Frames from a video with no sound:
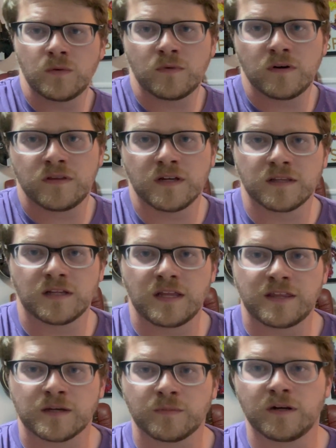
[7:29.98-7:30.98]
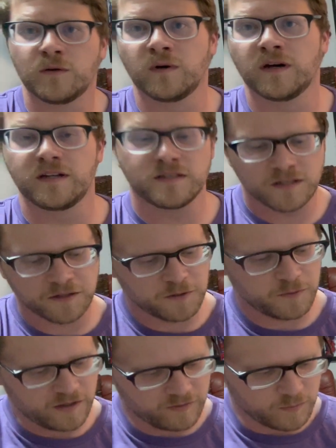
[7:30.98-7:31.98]
more thing that I think I'm going to want is a little
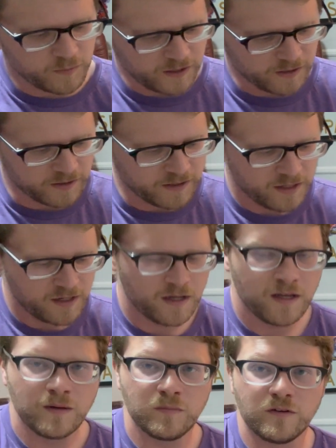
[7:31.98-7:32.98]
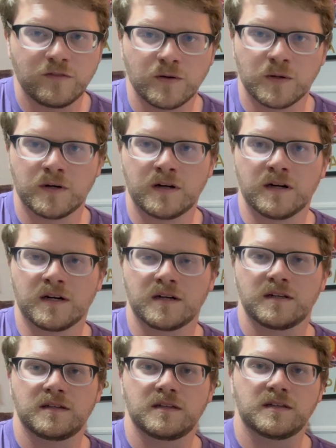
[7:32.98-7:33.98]
bit of a build before,
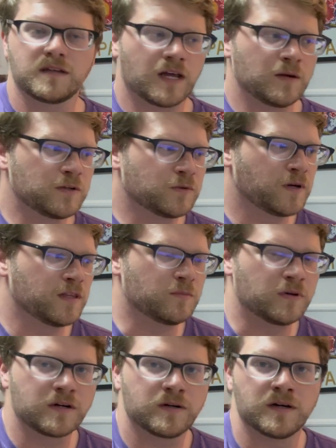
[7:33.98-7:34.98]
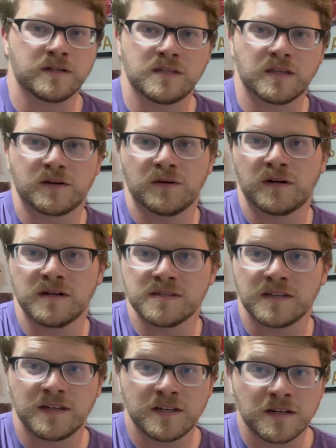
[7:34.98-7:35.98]
kind of between the pre-chorus and the
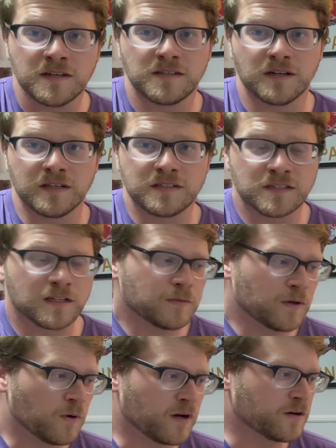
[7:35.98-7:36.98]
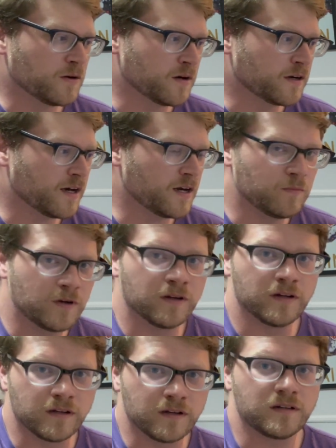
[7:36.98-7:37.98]
chorus. So it's just going to be one chord kind of
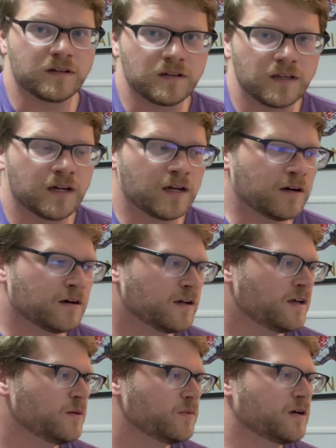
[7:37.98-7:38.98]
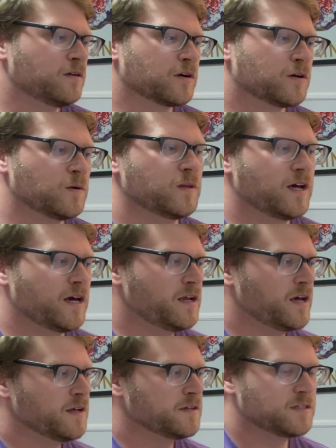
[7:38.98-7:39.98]
building, but I'll record that
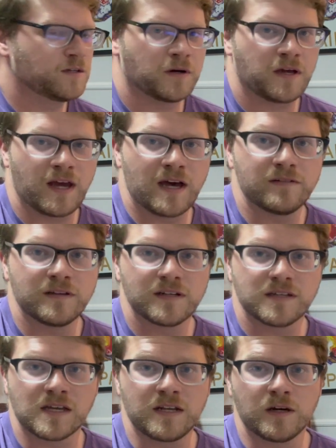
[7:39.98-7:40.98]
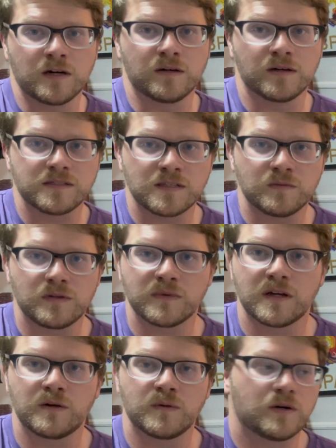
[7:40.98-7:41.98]
now just so I have it, because I know that's something I'm
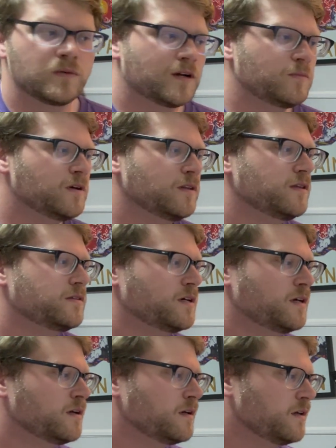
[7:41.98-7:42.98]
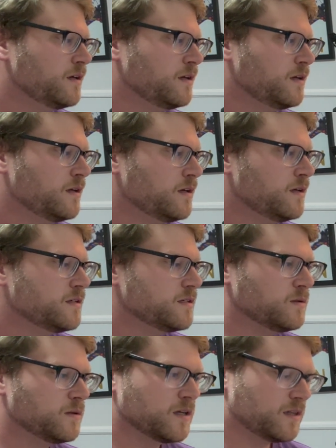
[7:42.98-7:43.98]
going to want when I build the song.
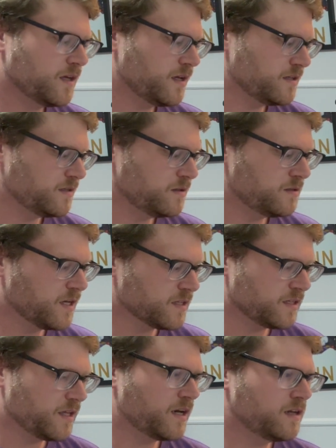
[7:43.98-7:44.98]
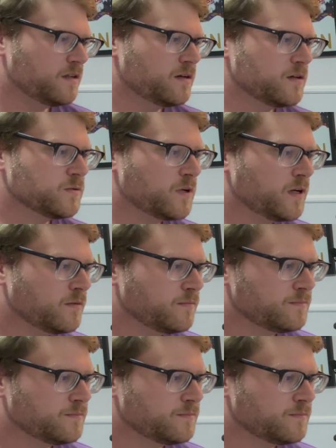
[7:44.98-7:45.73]
So we'll get that, 2 takes of that in there as well.